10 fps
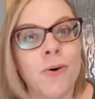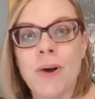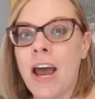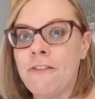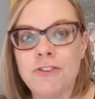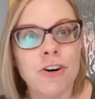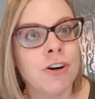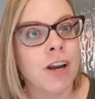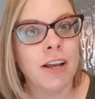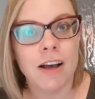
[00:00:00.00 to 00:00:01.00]

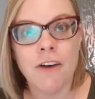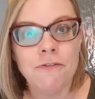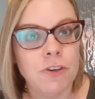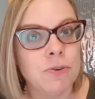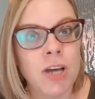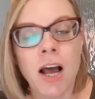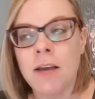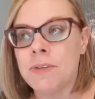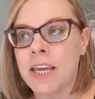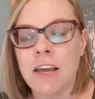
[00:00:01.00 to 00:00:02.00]
after a few
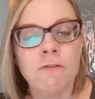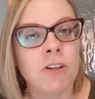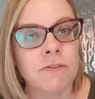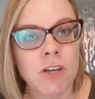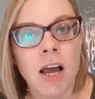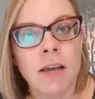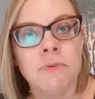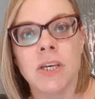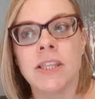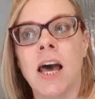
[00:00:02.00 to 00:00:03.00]
times, a handful of
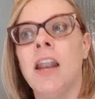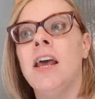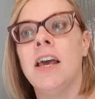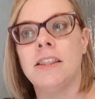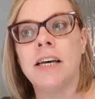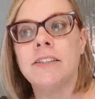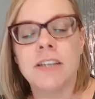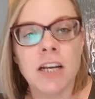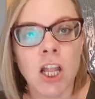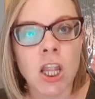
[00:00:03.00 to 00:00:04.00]
times like that, that's
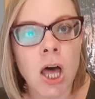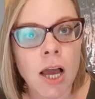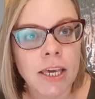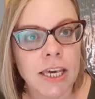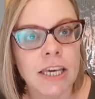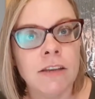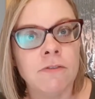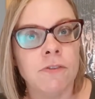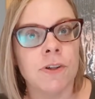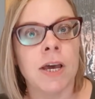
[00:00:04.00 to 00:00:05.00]
going to lock in
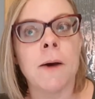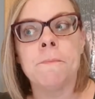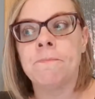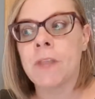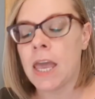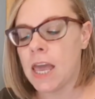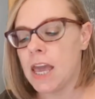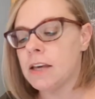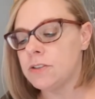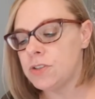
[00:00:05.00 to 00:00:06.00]
for them.
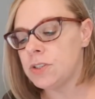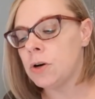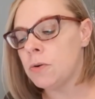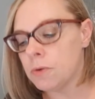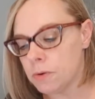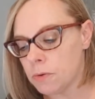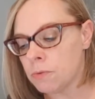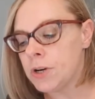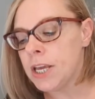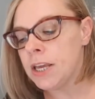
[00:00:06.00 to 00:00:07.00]
And so
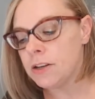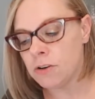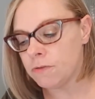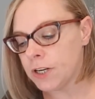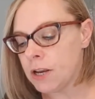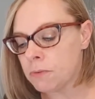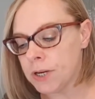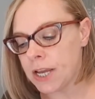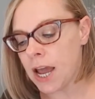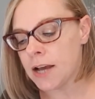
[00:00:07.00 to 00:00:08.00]
don't forget
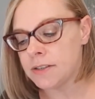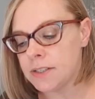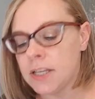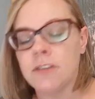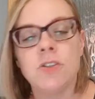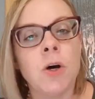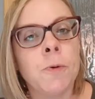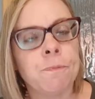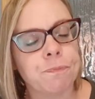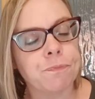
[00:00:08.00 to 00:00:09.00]
recasting. So